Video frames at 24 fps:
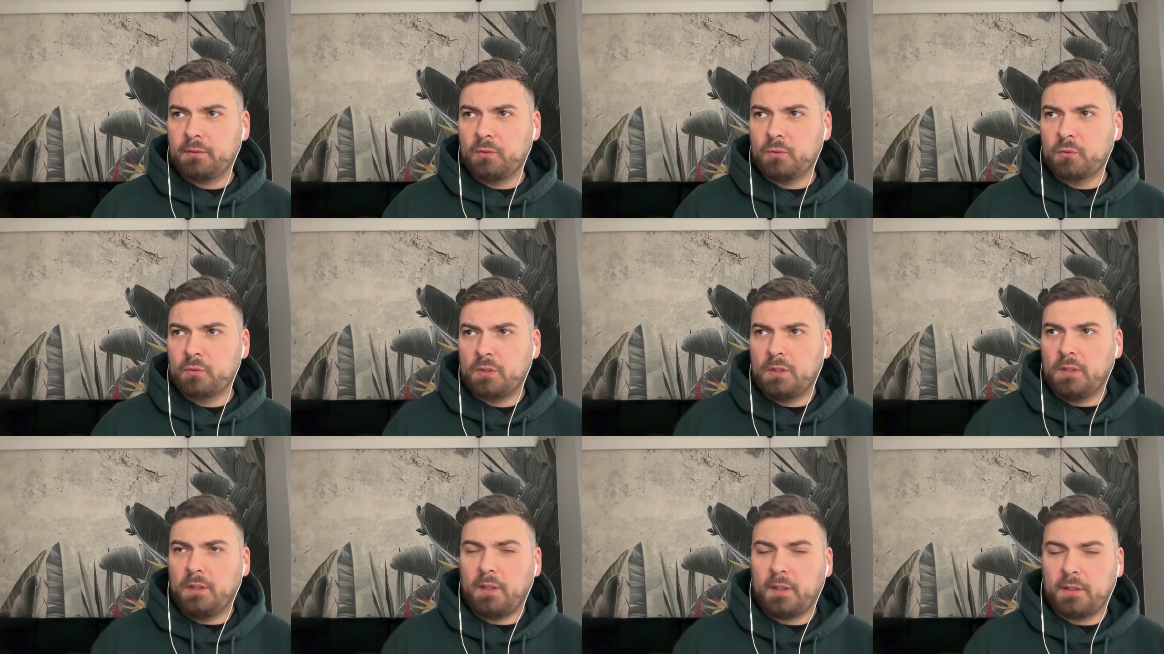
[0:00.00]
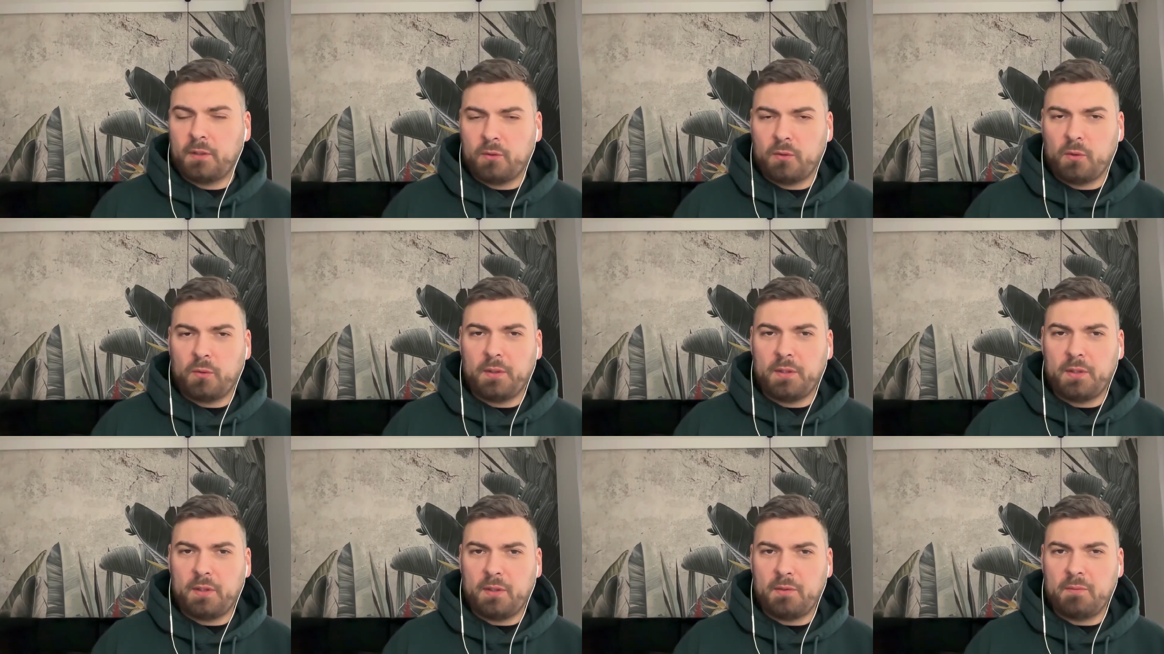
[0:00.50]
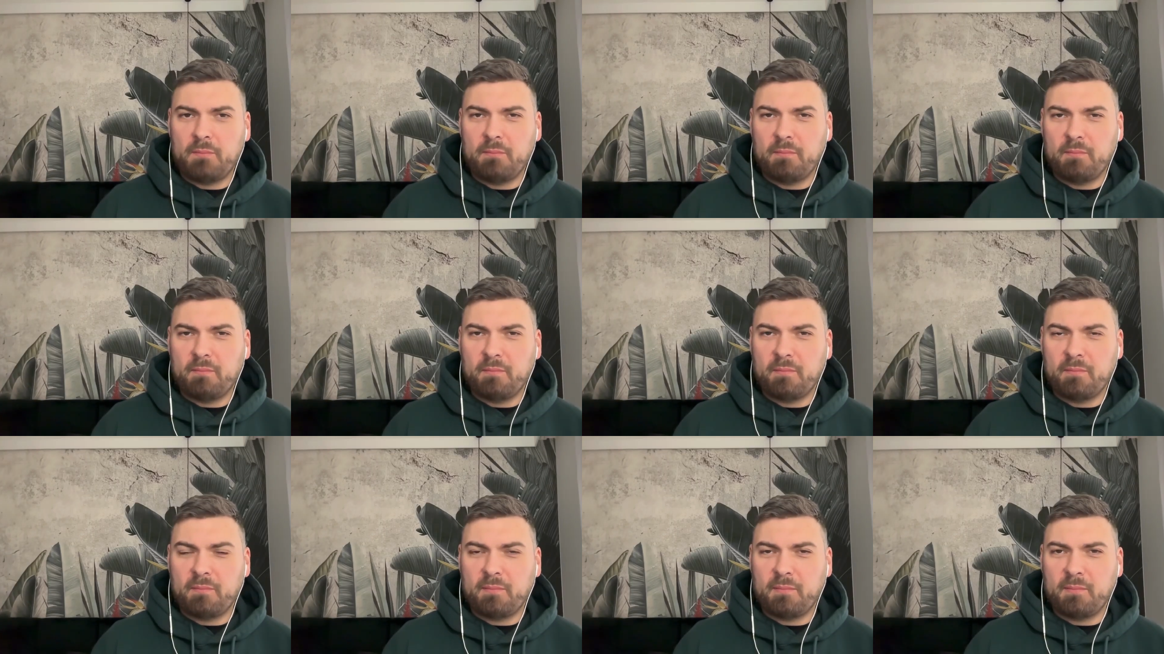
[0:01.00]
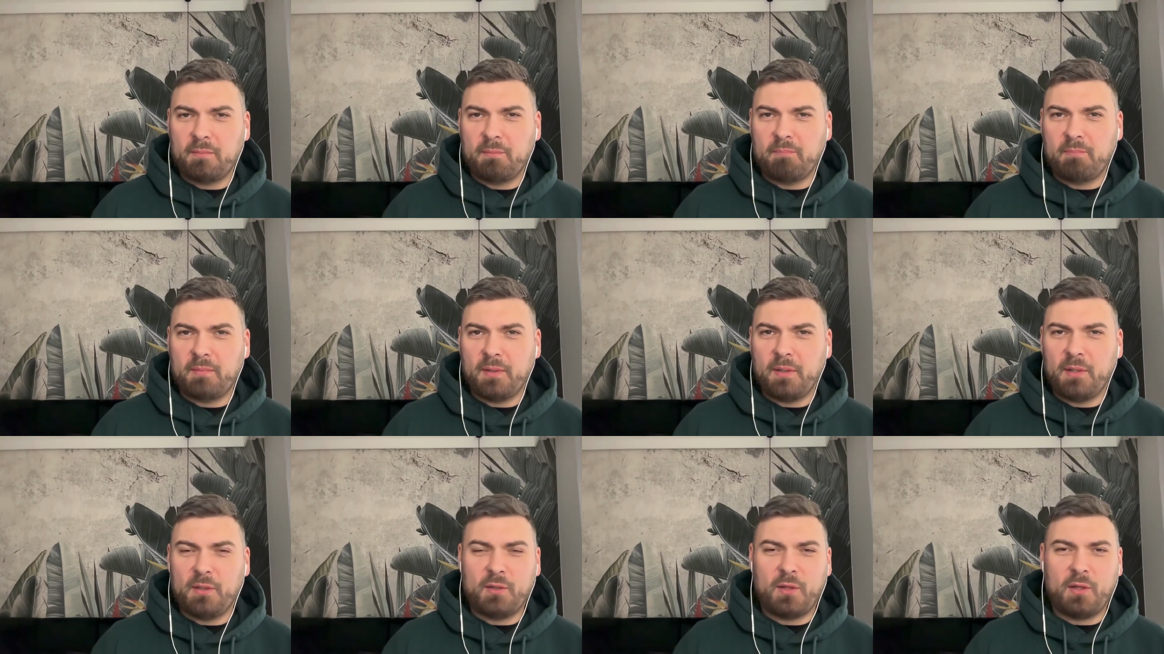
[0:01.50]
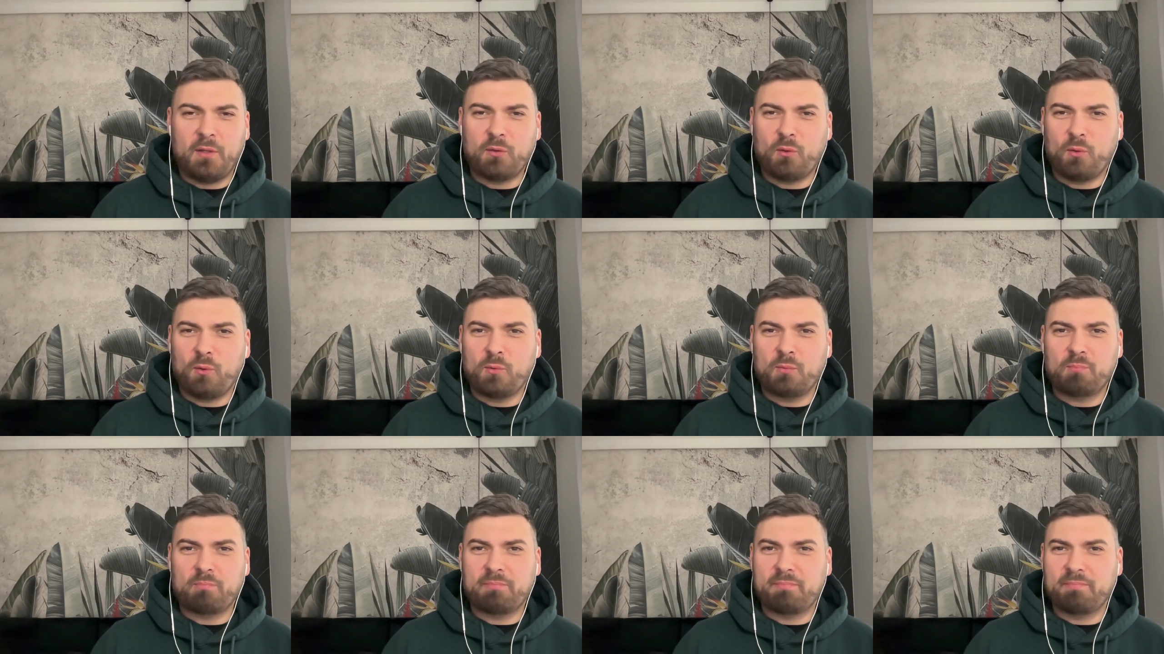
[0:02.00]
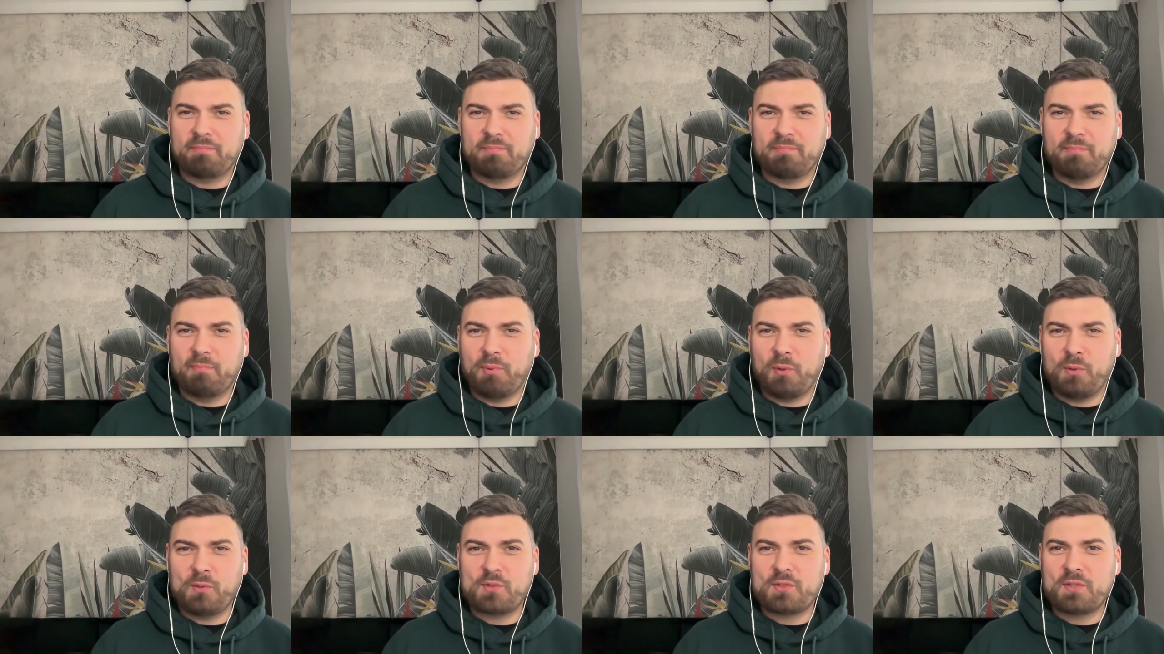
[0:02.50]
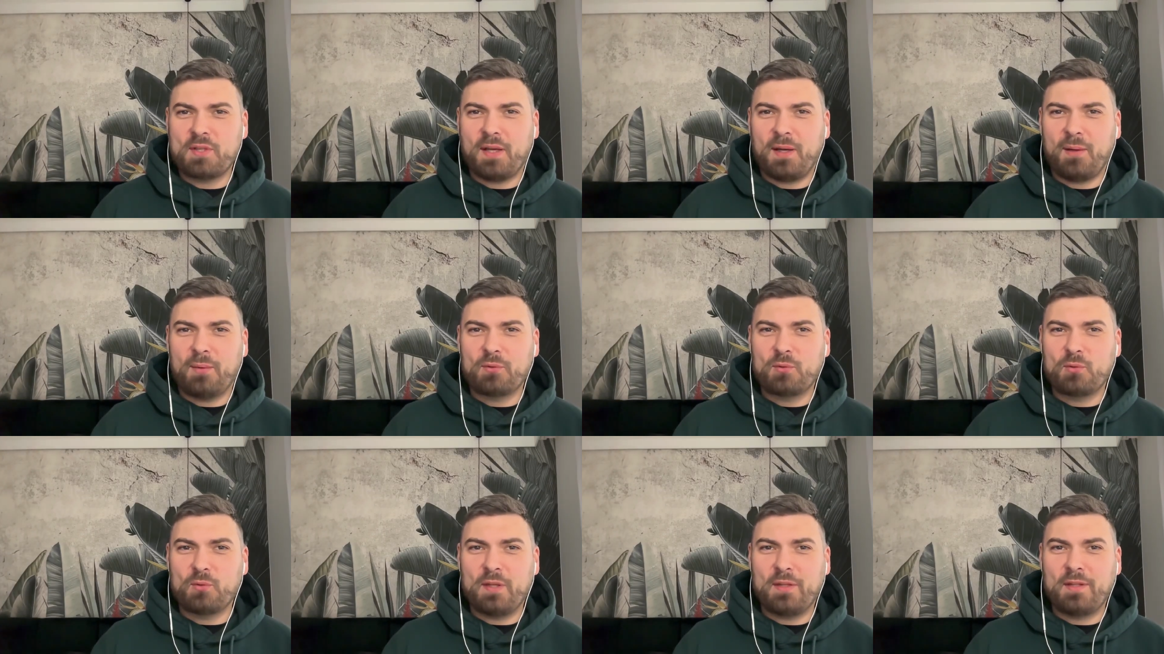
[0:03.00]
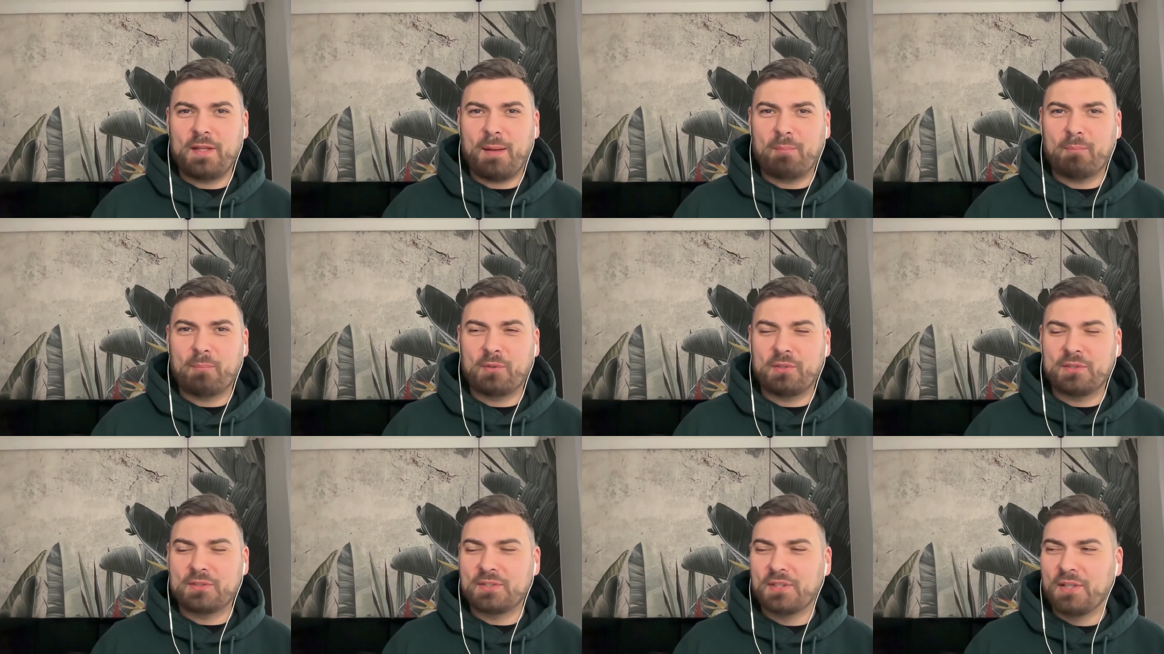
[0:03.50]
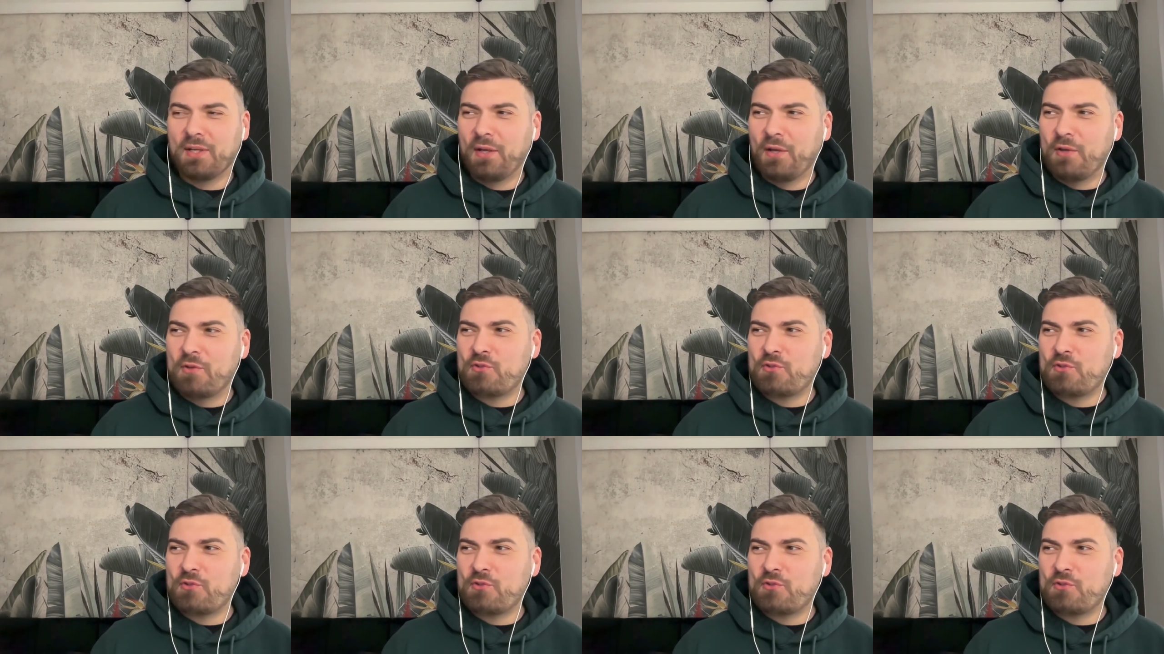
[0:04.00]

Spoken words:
usually, like it all boils down to the numbers.